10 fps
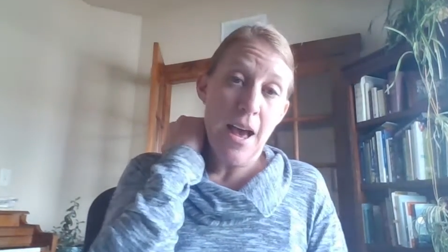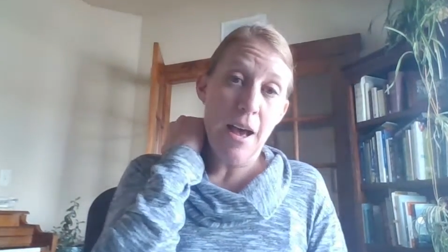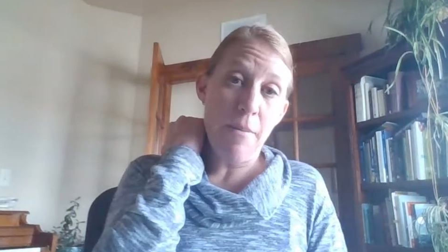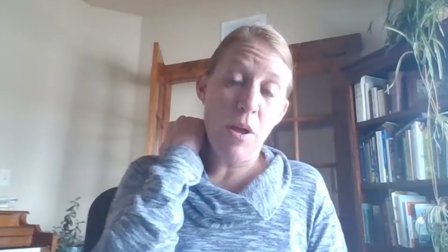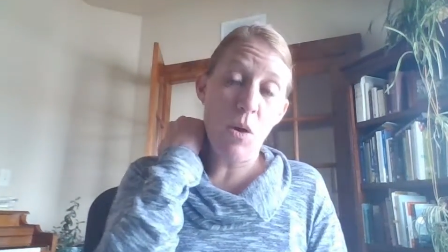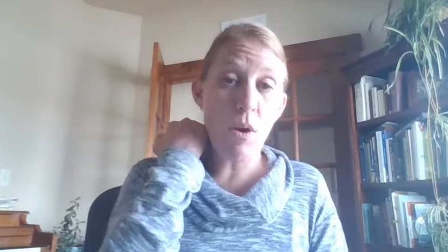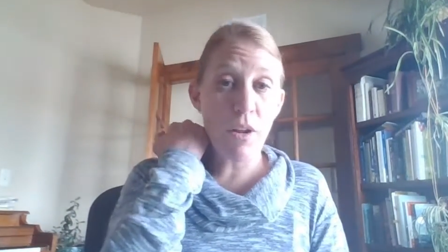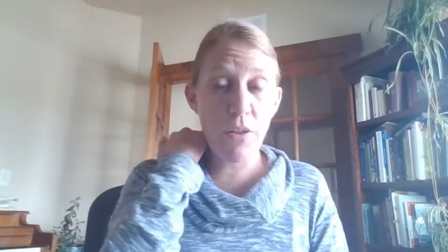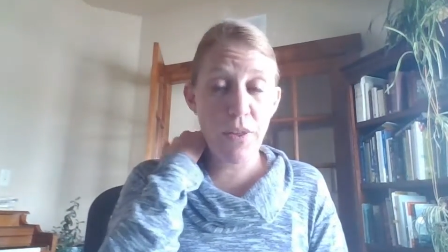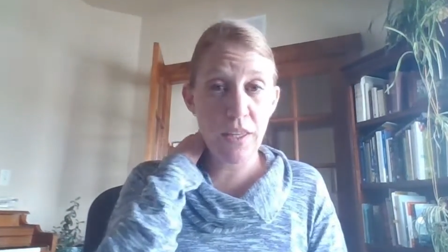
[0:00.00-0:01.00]
One
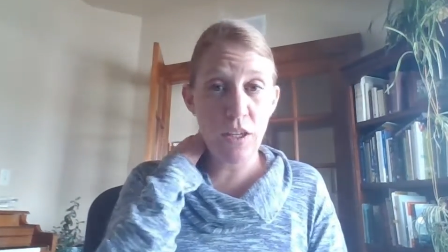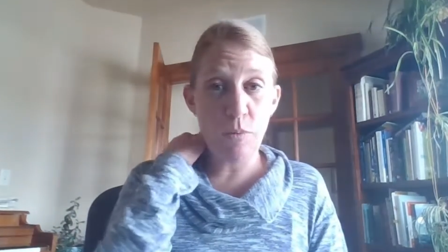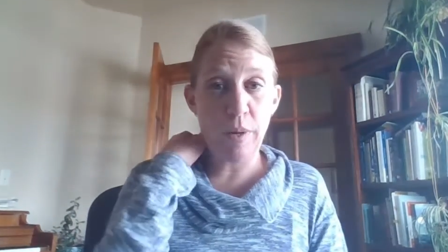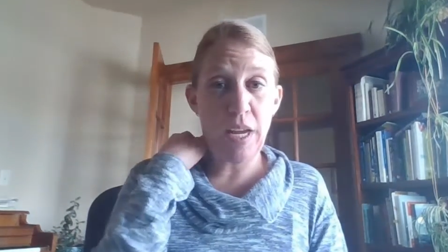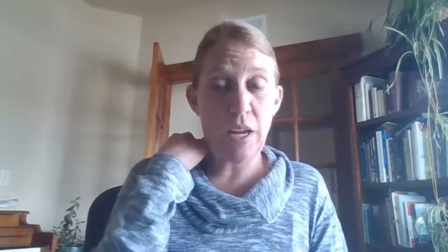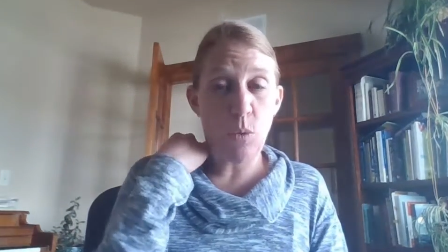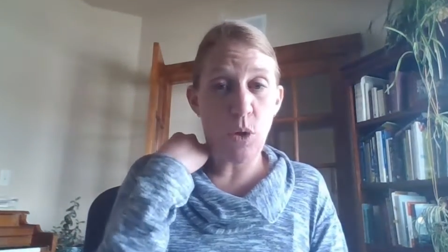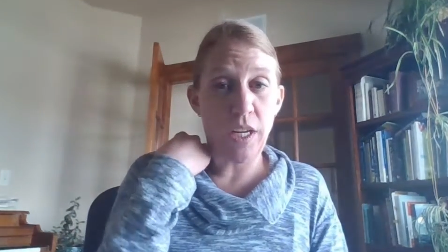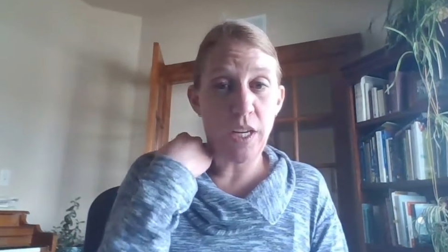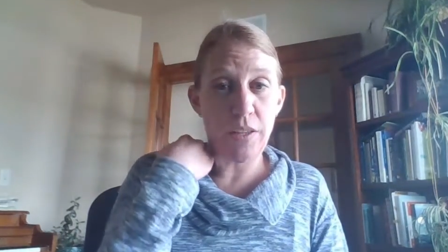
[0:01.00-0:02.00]
other thing that you'll be
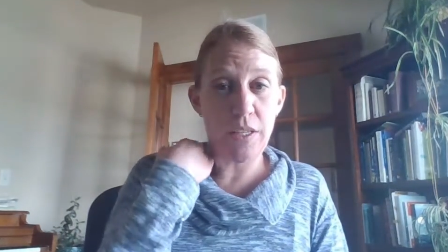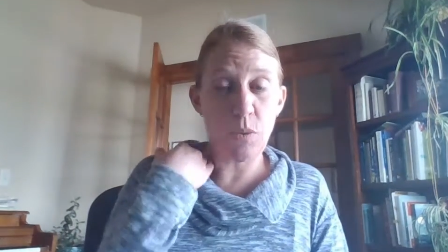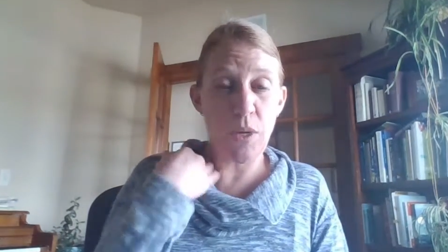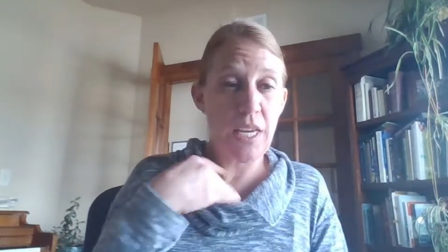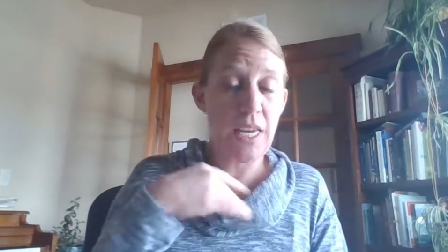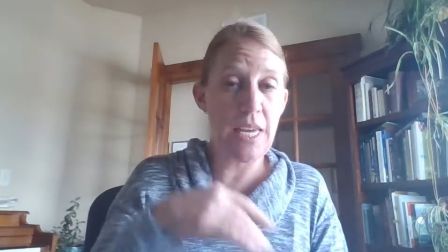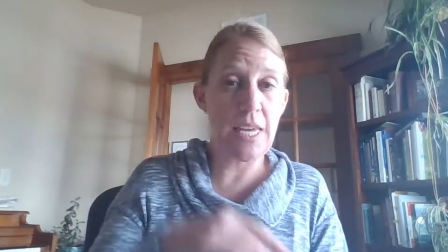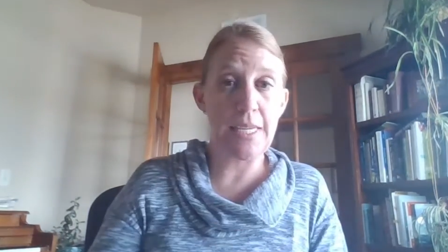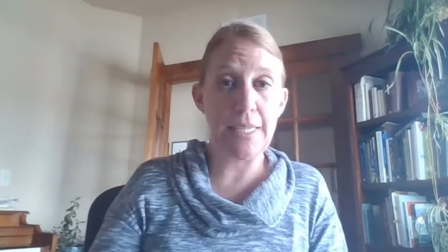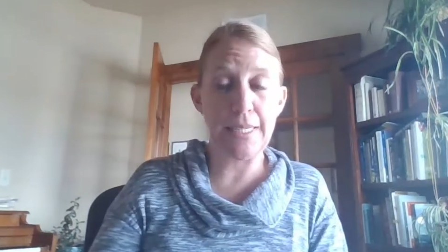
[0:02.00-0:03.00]
working on this week
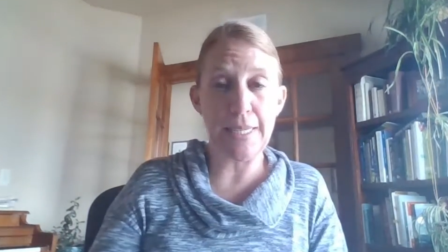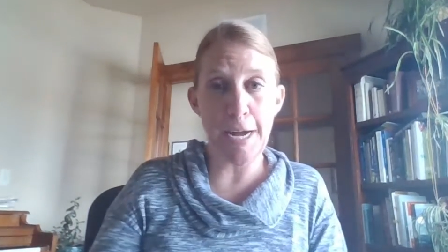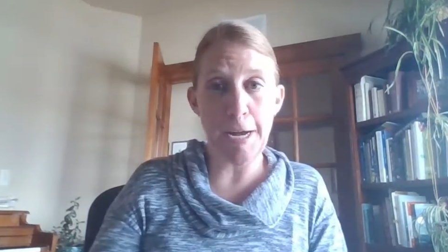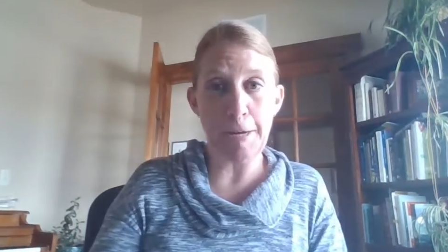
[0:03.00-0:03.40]
is